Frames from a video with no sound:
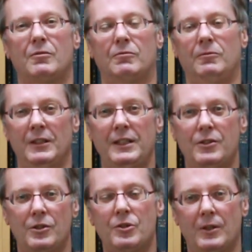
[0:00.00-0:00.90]
really
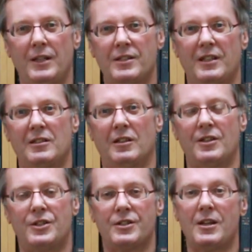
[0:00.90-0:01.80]
good trained
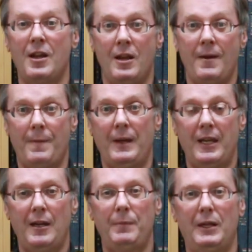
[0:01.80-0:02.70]
psychologists, that
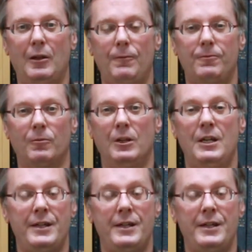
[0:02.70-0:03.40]
can be helpful.